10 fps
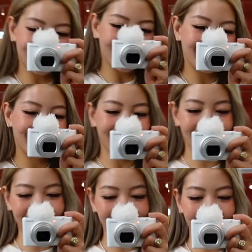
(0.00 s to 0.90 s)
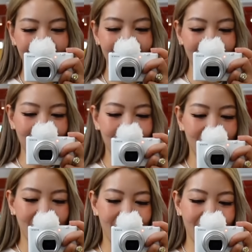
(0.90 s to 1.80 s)
size only,
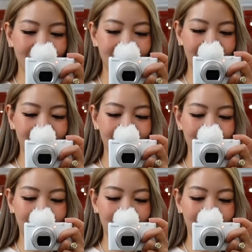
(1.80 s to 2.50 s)
but I think the